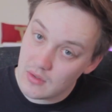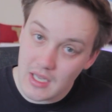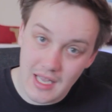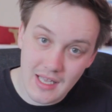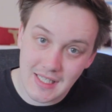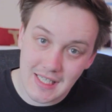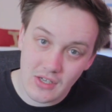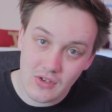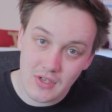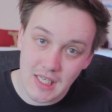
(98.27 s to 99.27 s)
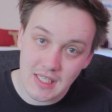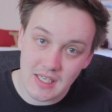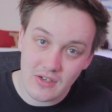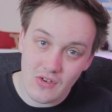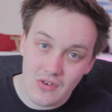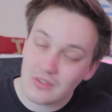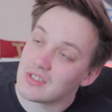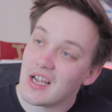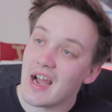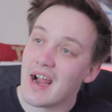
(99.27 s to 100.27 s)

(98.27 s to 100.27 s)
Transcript: is it good, is it not?